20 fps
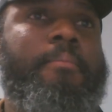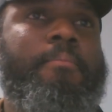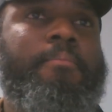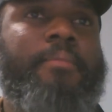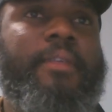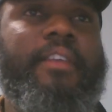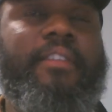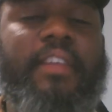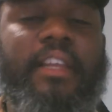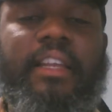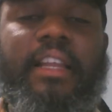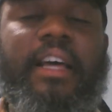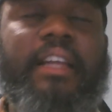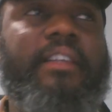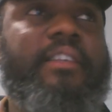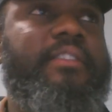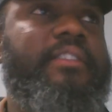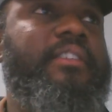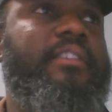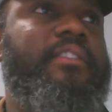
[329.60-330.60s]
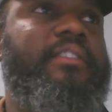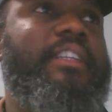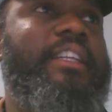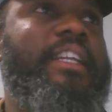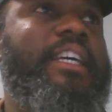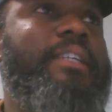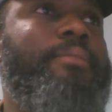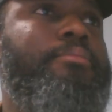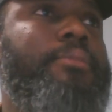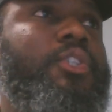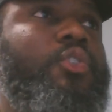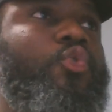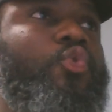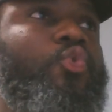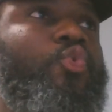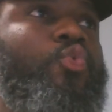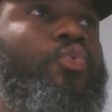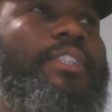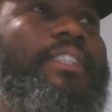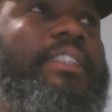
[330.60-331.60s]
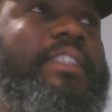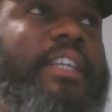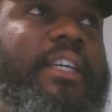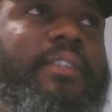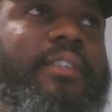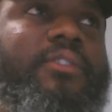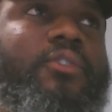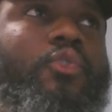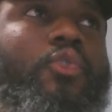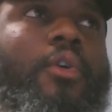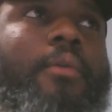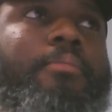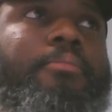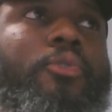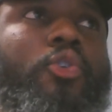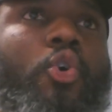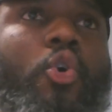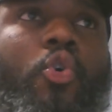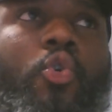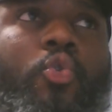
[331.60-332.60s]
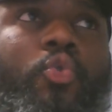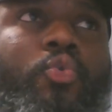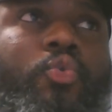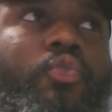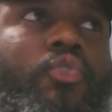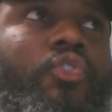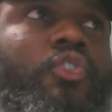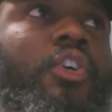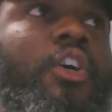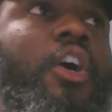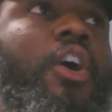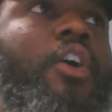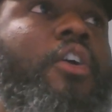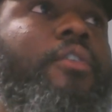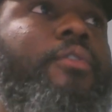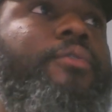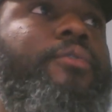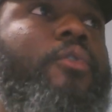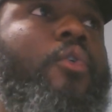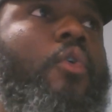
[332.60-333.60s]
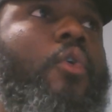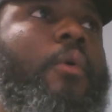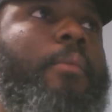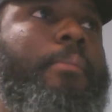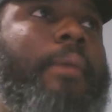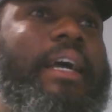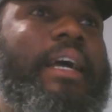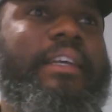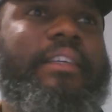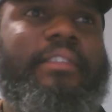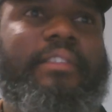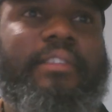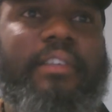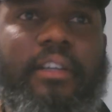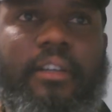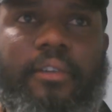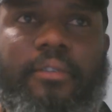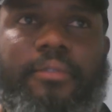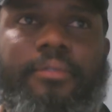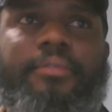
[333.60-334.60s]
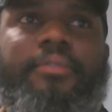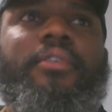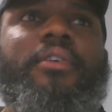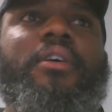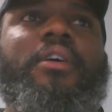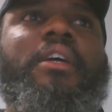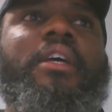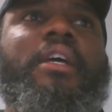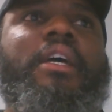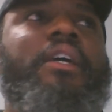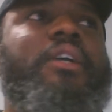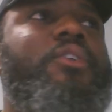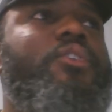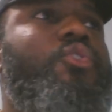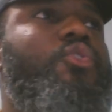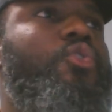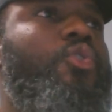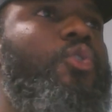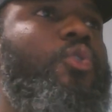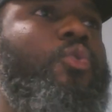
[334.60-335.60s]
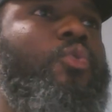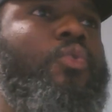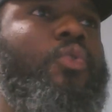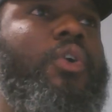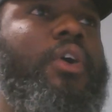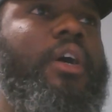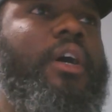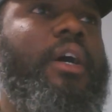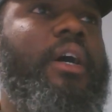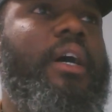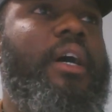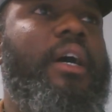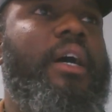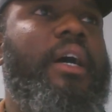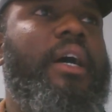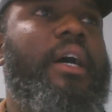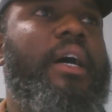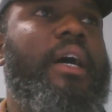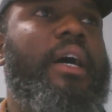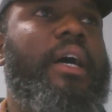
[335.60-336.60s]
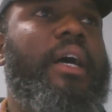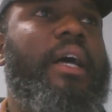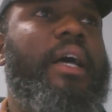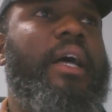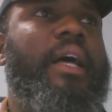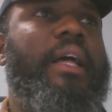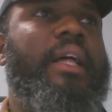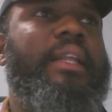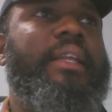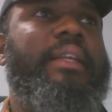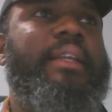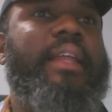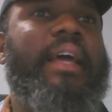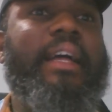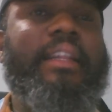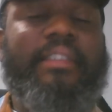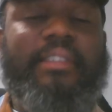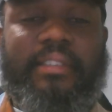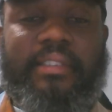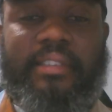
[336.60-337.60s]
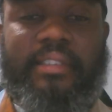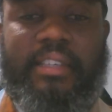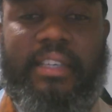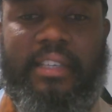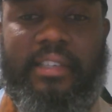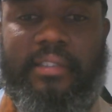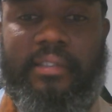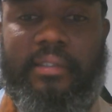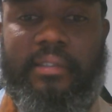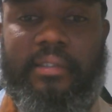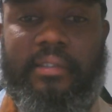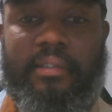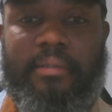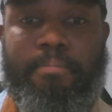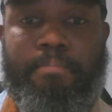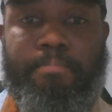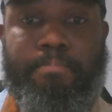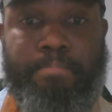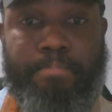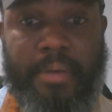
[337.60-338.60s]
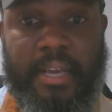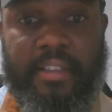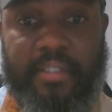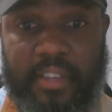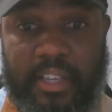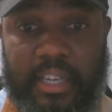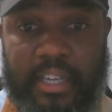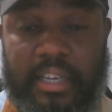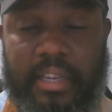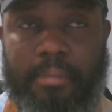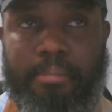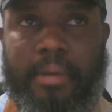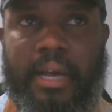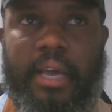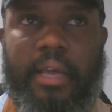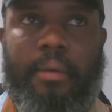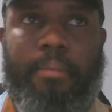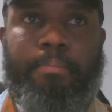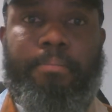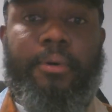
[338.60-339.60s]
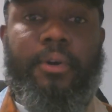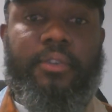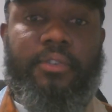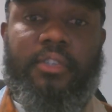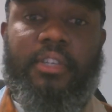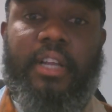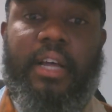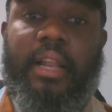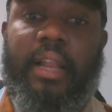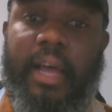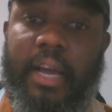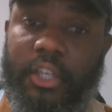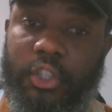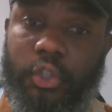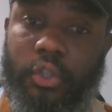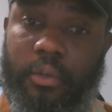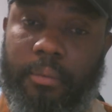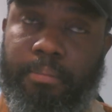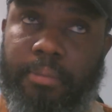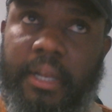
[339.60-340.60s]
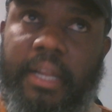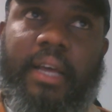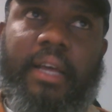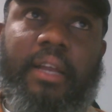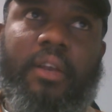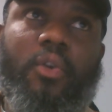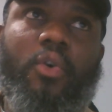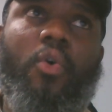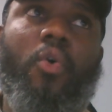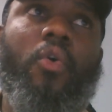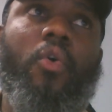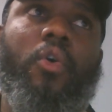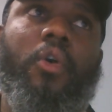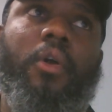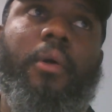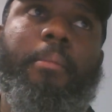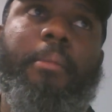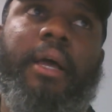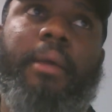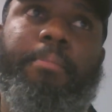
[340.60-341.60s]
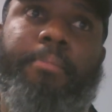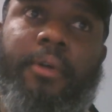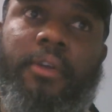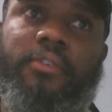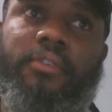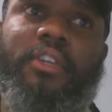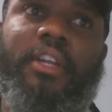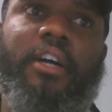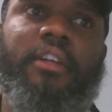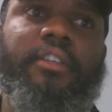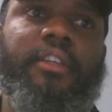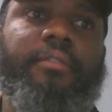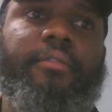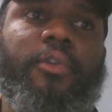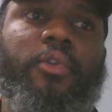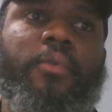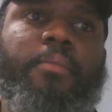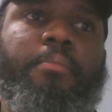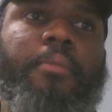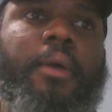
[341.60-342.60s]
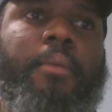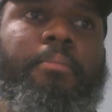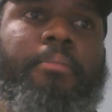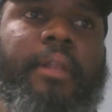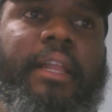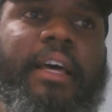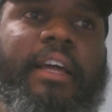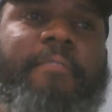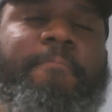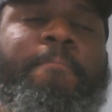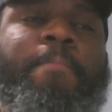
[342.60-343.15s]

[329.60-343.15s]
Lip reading: This analysis led me to set some goals for myself. So that is basically my personal action plan or my personal development plan.